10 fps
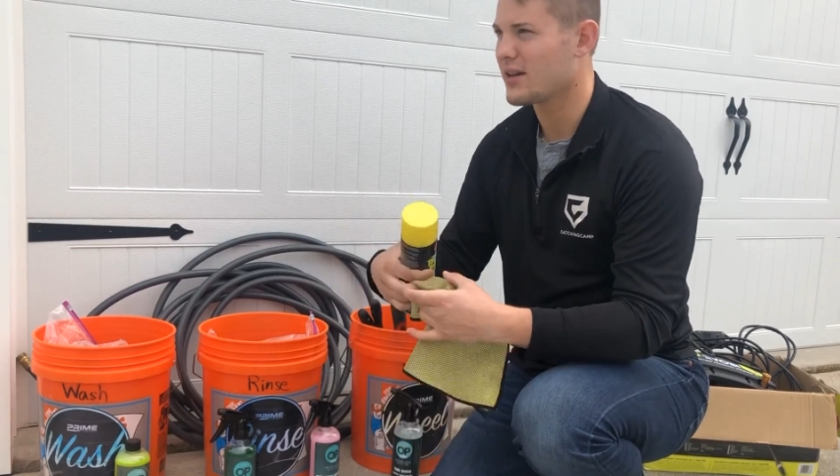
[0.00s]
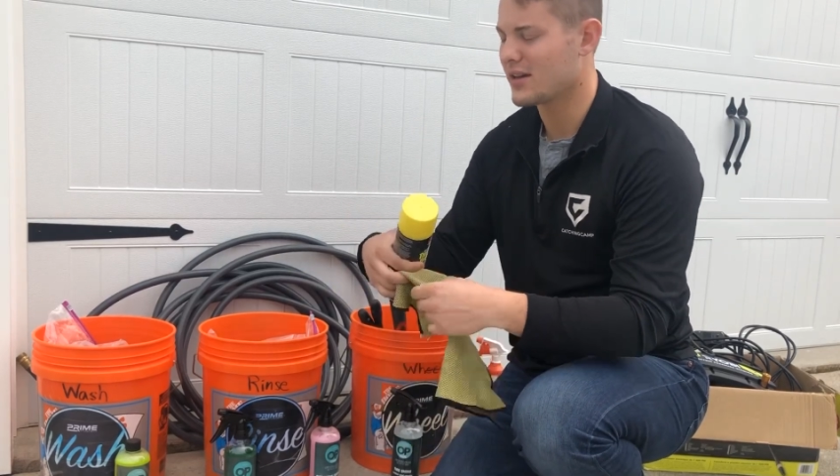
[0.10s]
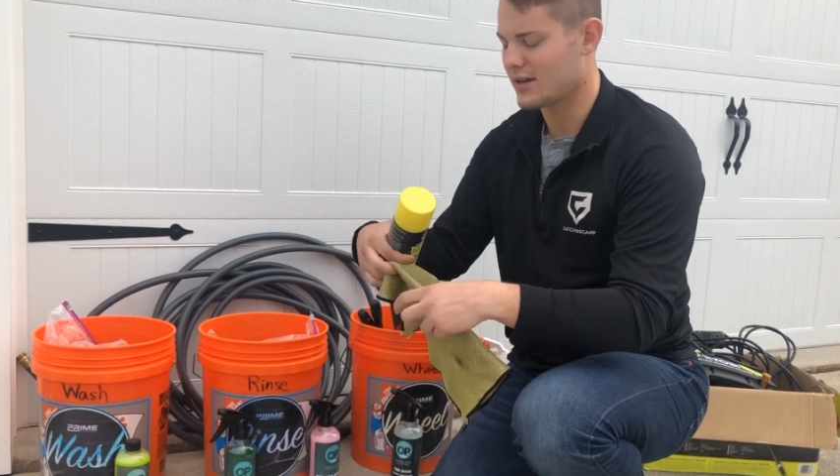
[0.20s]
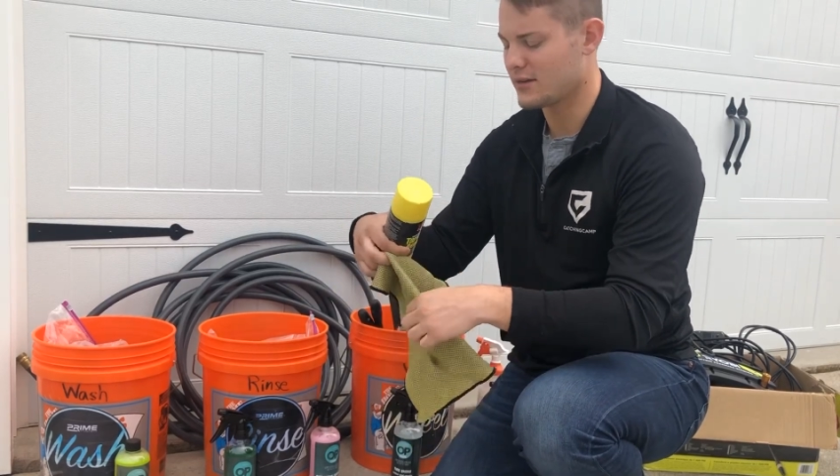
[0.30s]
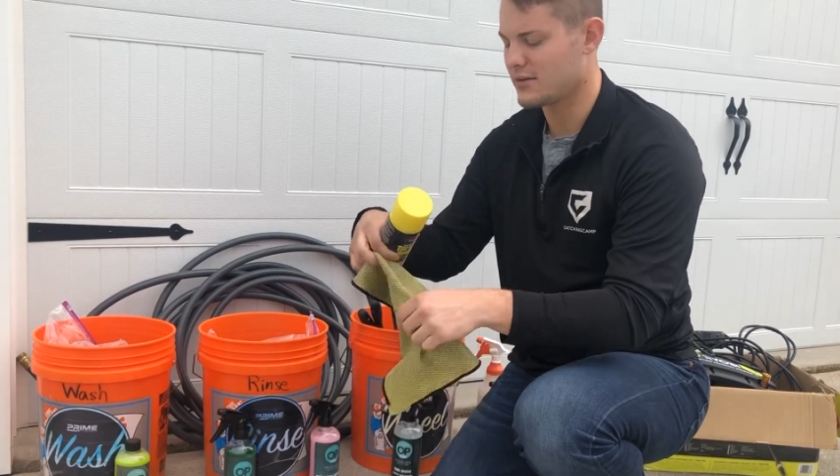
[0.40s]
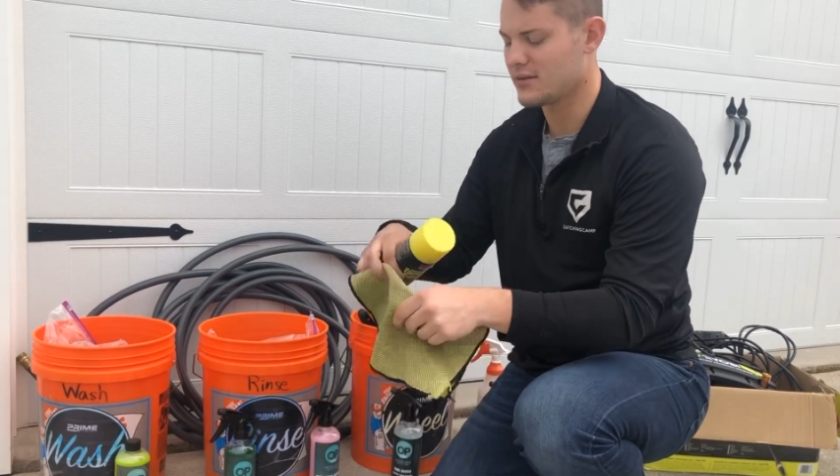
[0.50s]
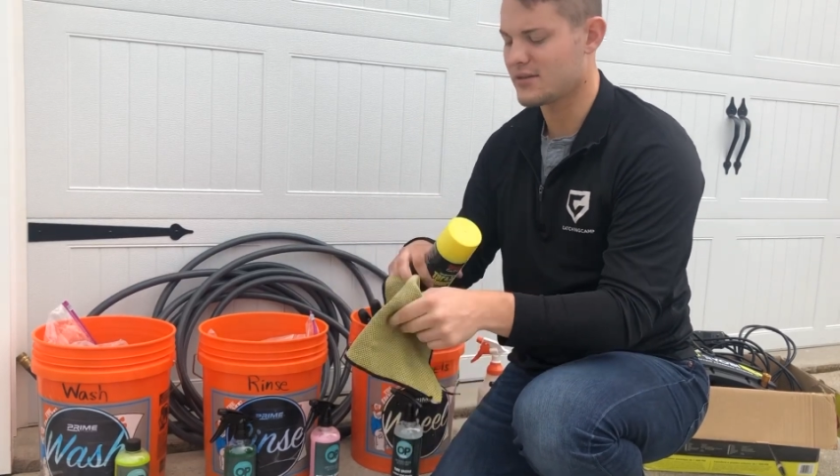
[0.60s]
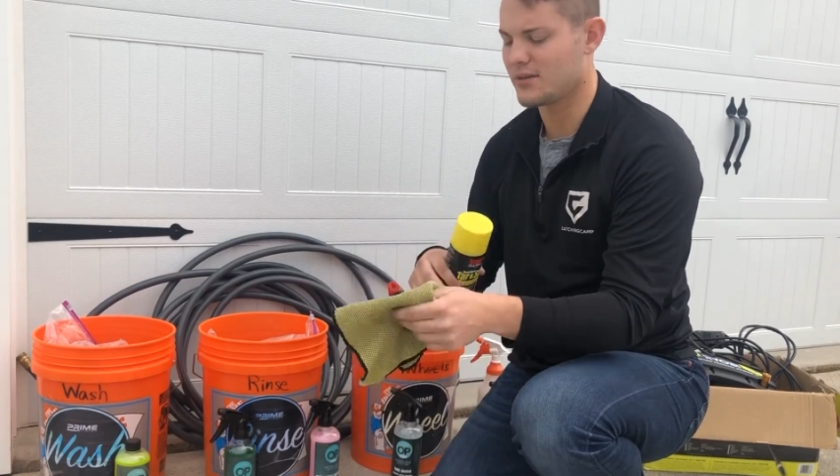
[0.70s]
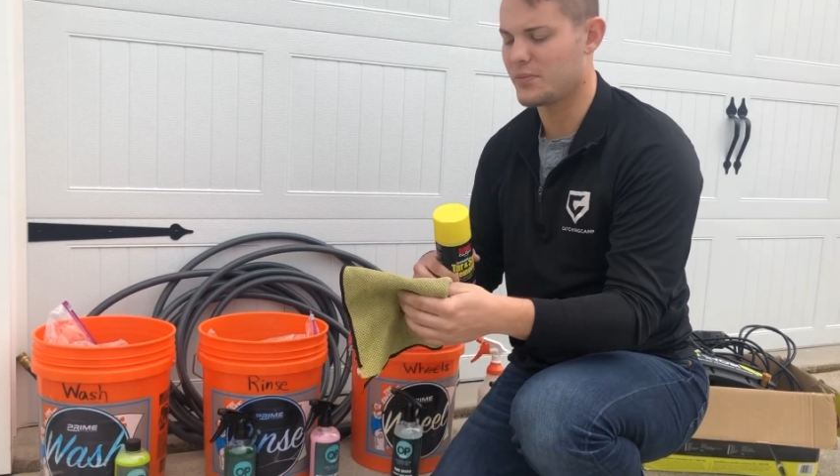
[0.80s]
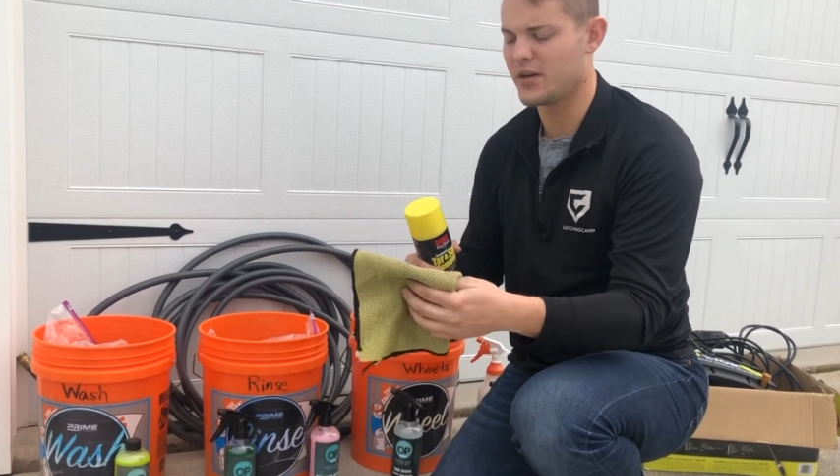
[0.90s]
and this
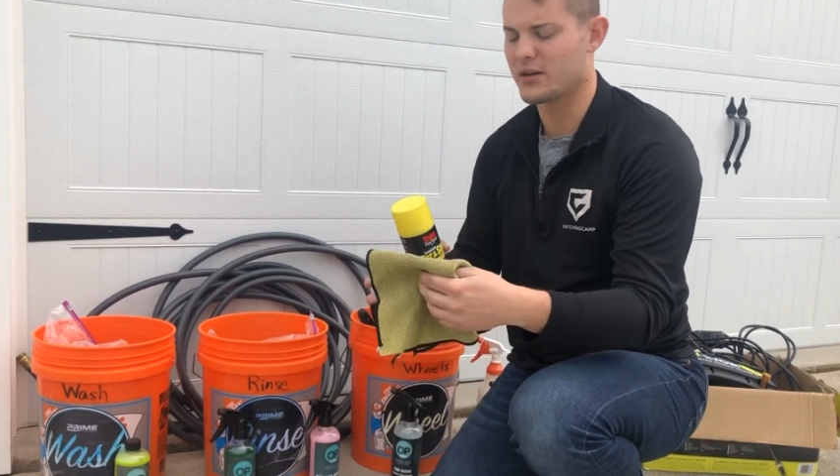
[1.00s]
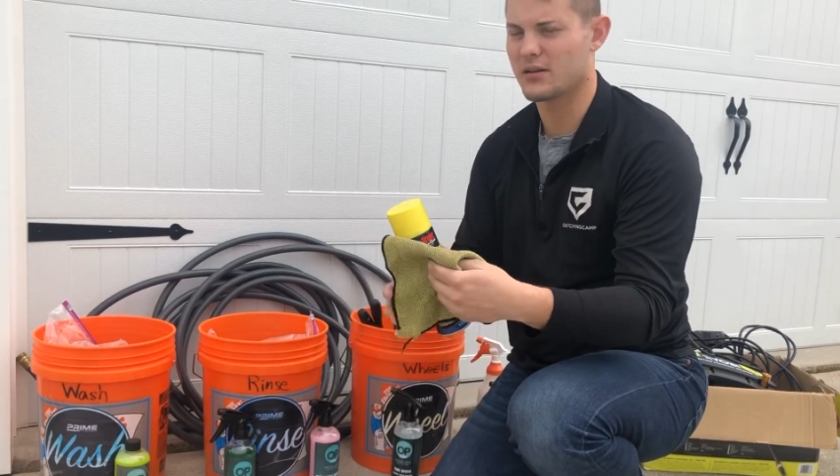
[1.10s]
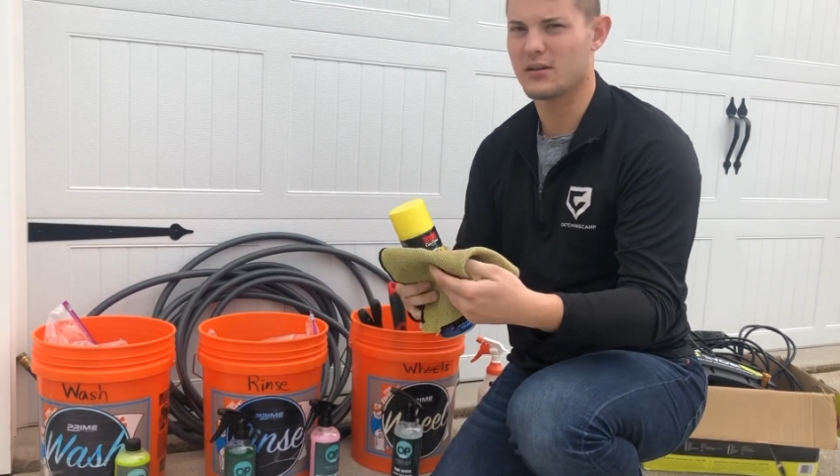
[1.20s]
is a bug